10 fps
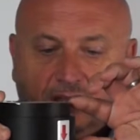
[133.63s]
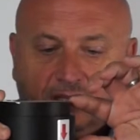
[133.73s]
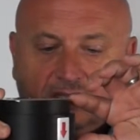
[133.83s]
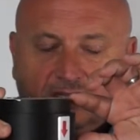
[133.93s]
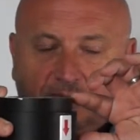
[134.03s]

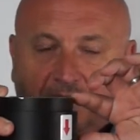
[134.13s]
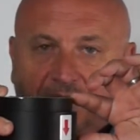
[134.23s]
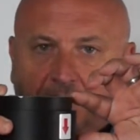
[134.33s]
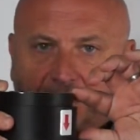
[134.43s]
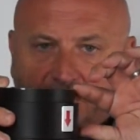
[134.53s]
that sits
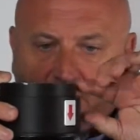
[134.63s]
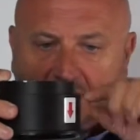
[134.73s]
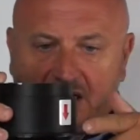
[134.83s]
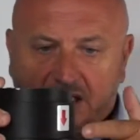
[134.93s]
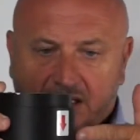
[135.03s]
above the bezel,
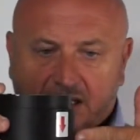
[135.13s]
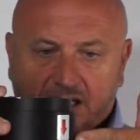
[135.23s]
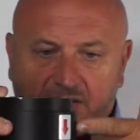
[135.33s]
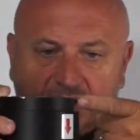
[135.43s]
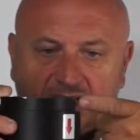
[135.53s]
and this
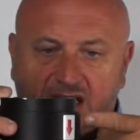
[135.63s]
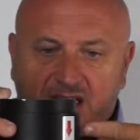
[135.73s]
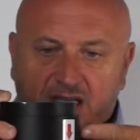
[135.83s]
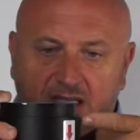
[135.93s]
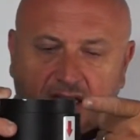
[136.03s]
is
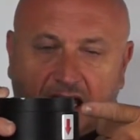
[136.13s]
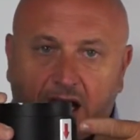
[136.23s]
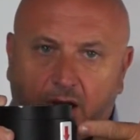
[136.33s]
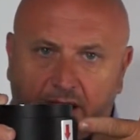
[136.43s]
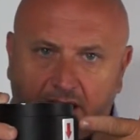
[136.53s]
recessed into the
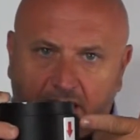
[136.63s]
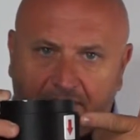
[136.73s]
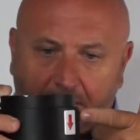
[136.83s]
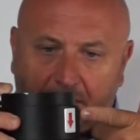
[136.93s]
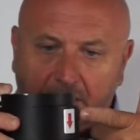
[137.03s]
headlining
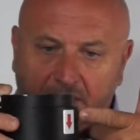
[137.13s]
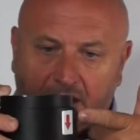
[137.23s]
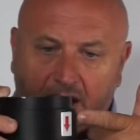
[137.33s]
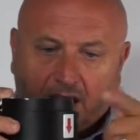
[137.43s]
of the boat,